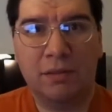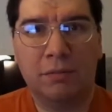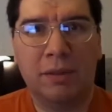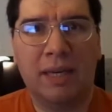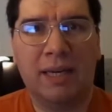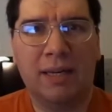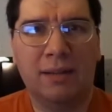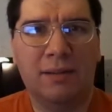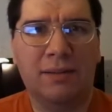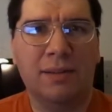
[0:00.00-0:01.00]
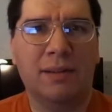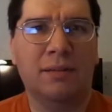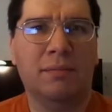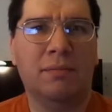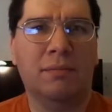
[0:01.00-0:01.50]
since we had
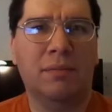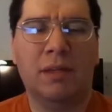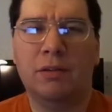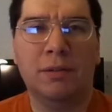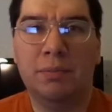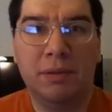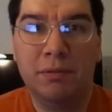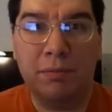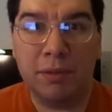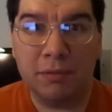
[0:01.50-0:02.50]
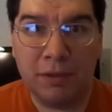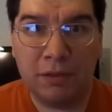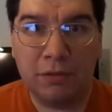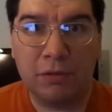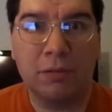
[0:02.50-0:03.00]
uh, not only Pee-Wee's Big
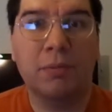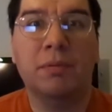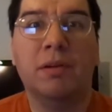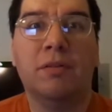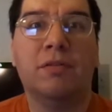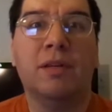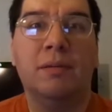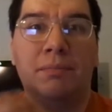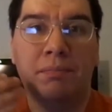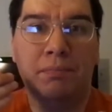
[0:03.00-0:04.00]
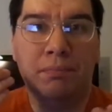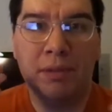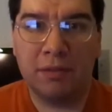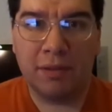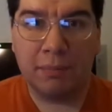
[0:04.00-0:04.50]
Adventure, but we also had
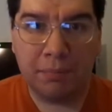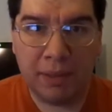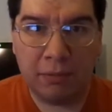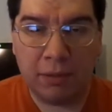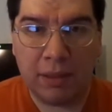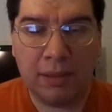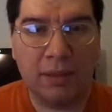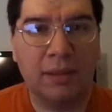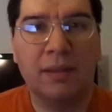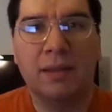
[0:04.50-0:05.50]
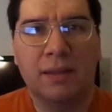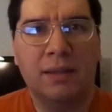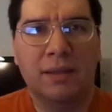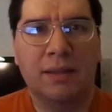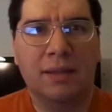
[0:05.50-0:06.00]
Big Top Pee-Wee.
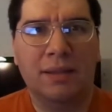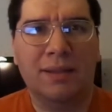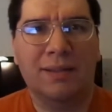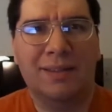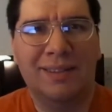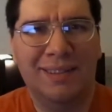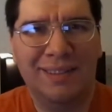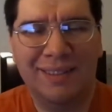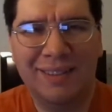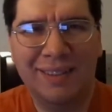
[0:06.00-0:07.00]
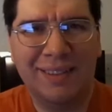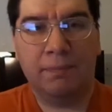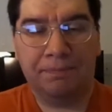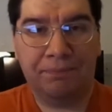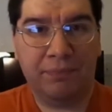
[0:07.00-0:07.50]
Yeah.
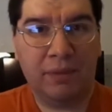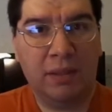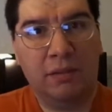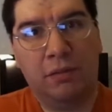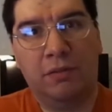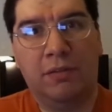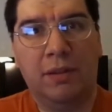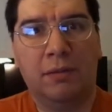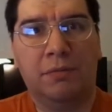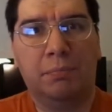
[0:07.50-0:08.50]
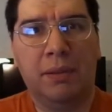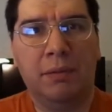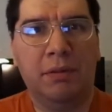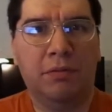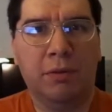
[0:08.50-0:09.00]
So instead of
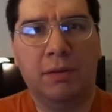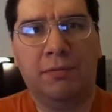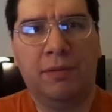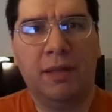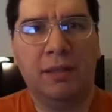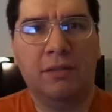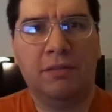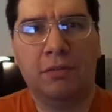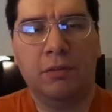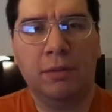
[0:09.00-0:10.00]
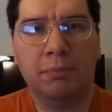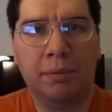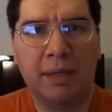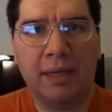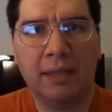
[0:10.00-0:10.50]
Pee-Wee trying to find his stolen
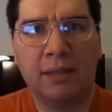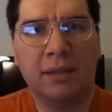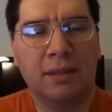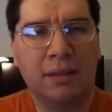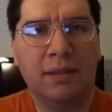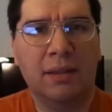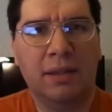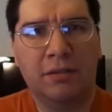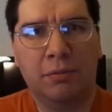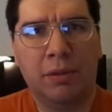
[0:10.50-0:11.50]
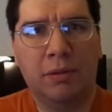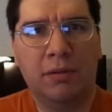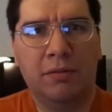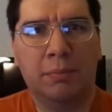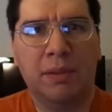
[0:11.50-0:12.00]
bike, as
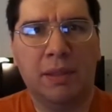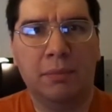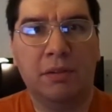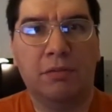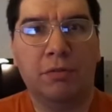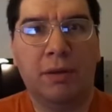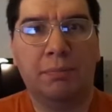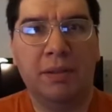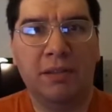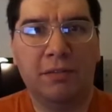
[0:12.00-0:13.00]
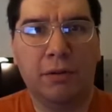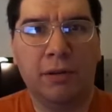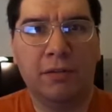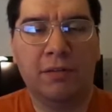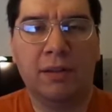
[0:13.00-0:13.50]
well as becoming a trapeze
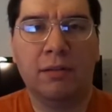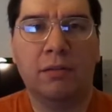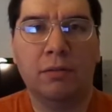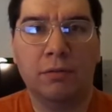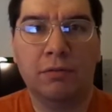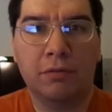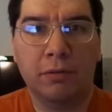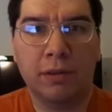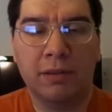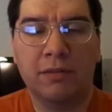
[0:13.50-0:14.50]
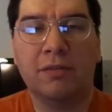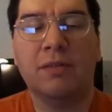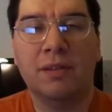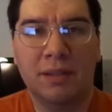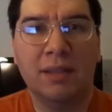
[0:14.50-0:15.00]
artist at a local circus,